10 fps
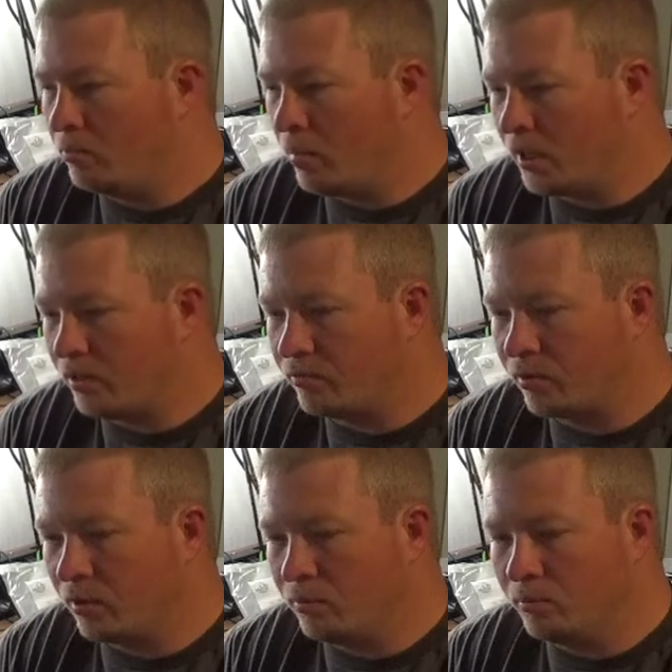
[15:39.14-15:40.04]
be it
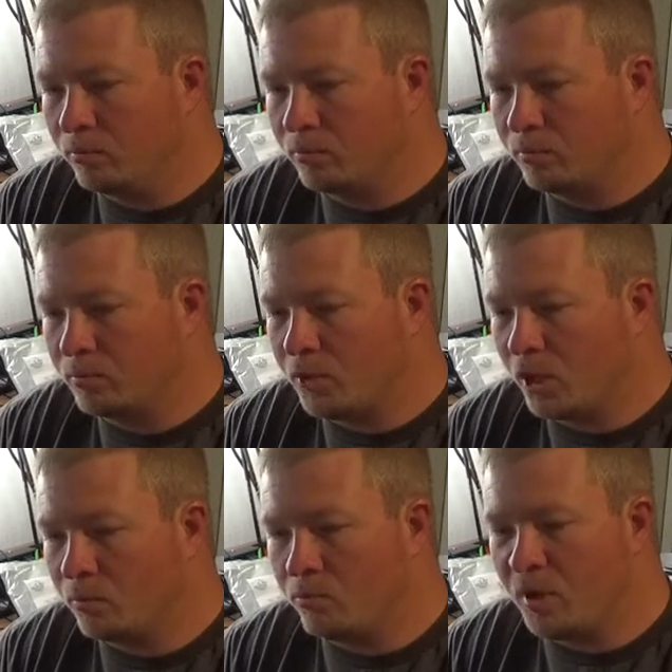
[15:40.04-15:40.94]
from
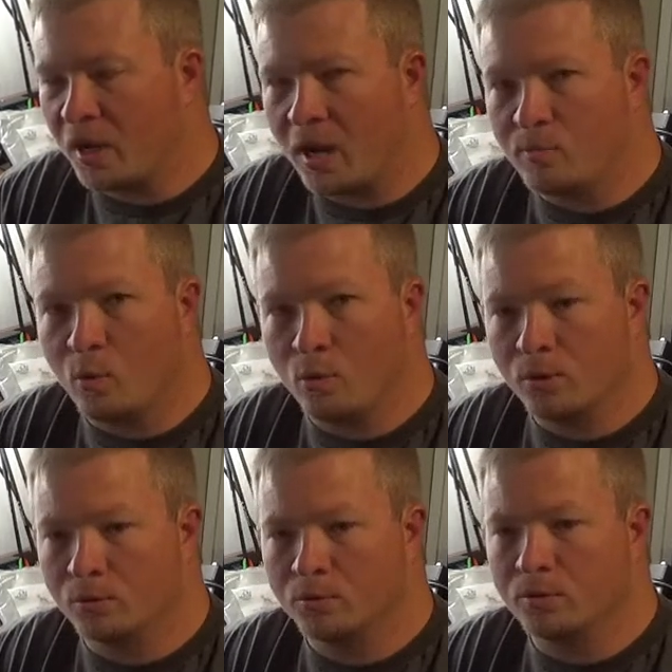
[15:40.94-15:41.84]
big
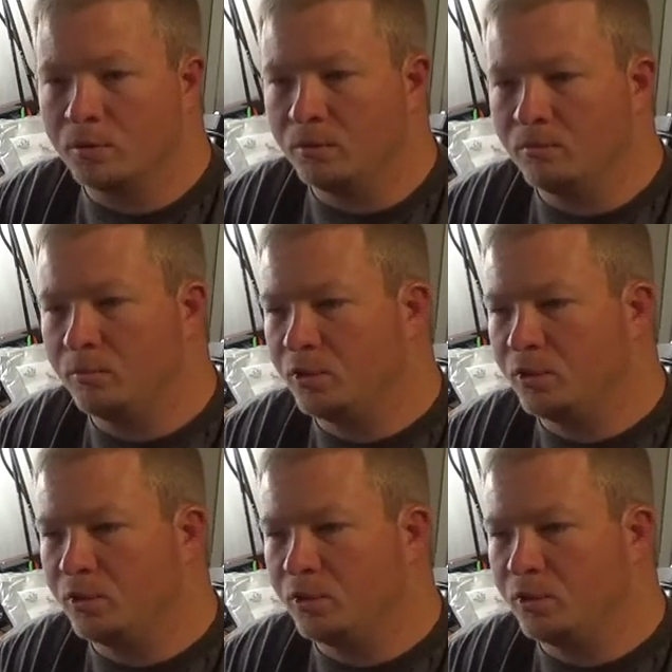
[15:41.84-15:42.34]
8-pointers to